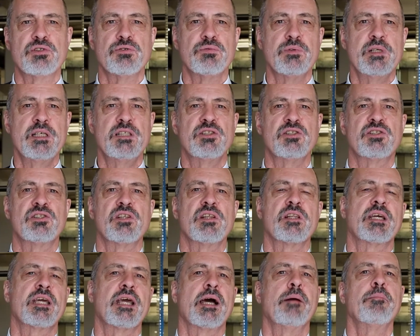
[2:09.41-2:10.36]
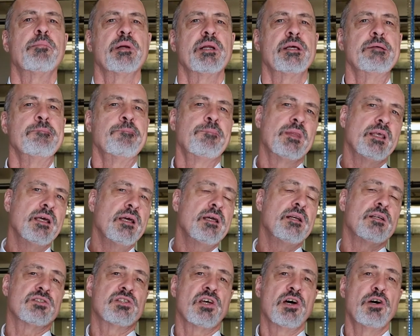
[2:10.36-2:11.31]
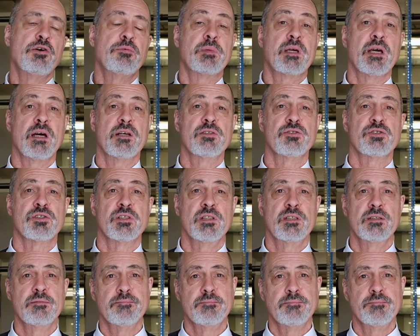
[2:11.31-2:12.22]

to register the company in its home country.